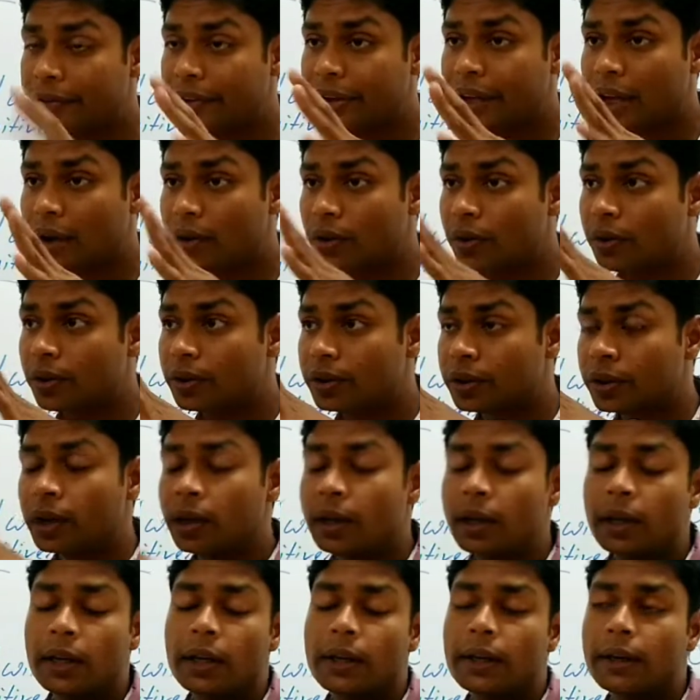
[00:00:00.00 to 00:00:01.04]
We cannot
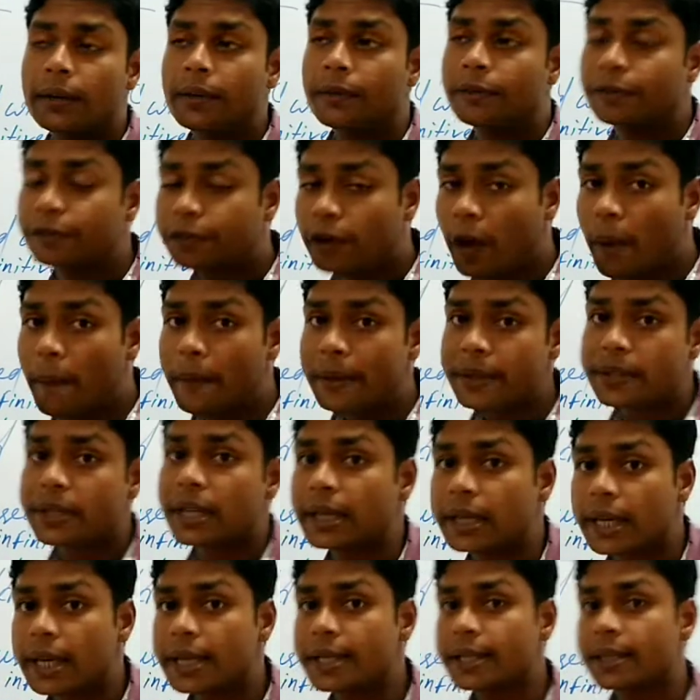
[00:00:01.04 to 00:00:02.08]
form a
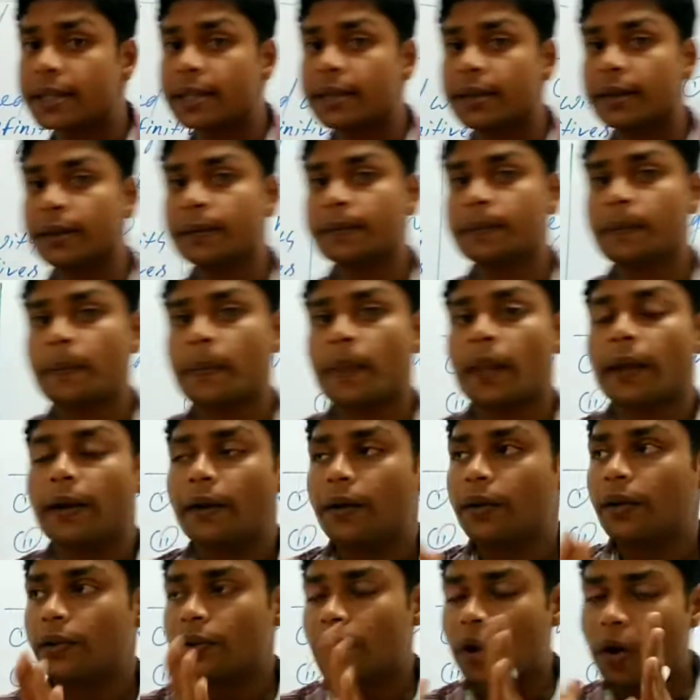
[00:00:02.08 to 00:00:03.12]
sentence
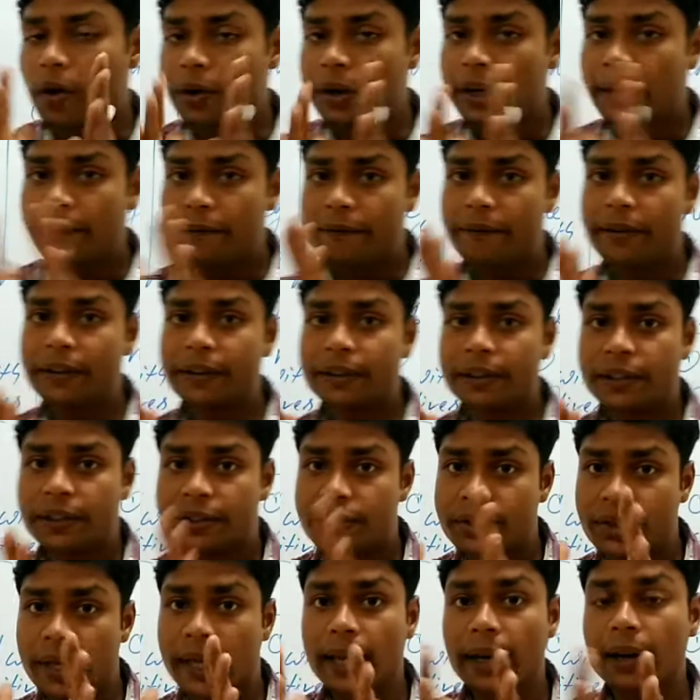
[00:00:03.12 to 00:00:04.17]
only with
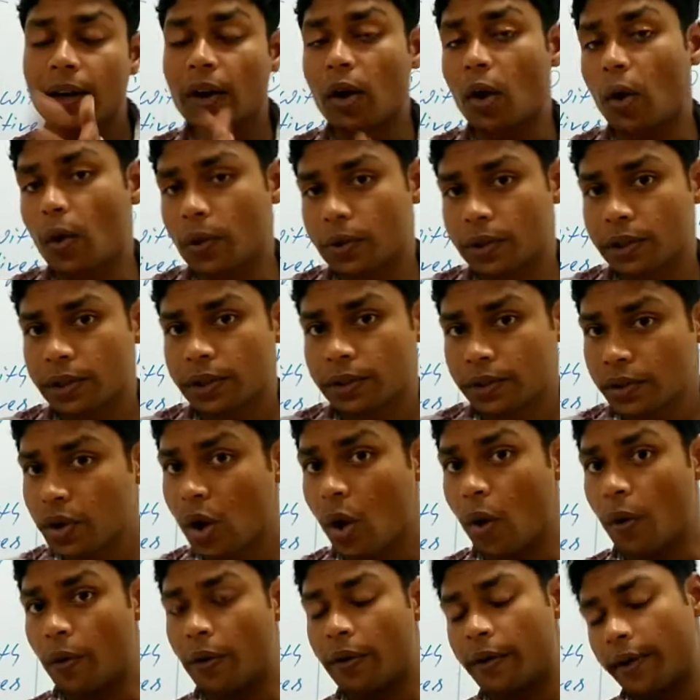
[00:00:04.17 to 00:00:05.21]
single ought.
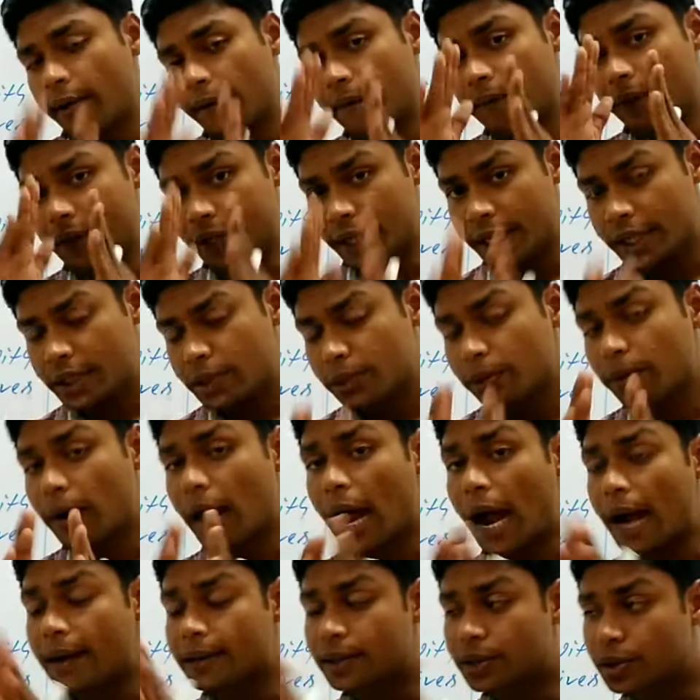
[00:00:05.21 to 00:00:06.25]
No, we need to
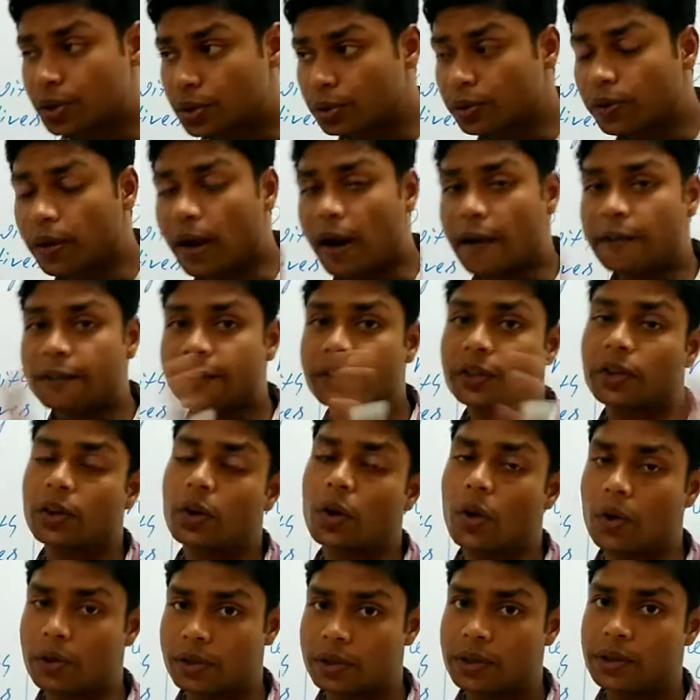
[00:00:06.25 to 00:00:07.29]
add two after
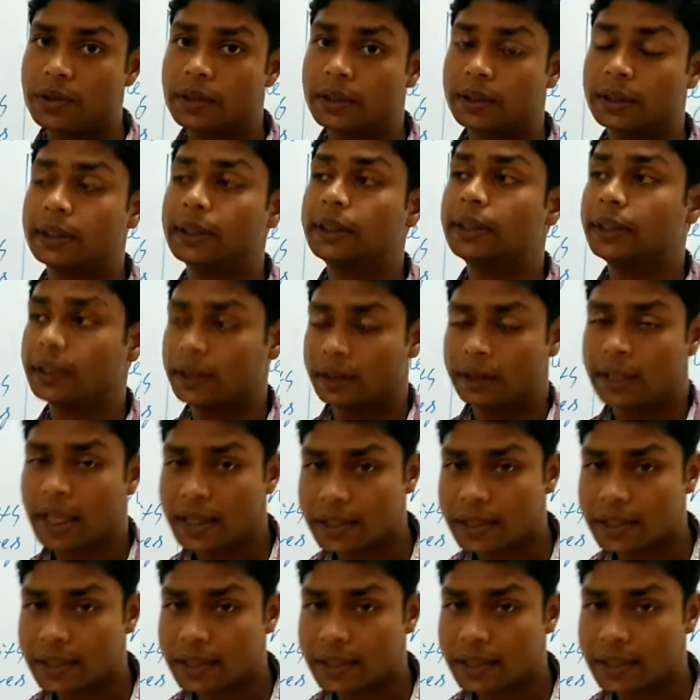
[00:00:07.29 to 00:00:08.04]
ought.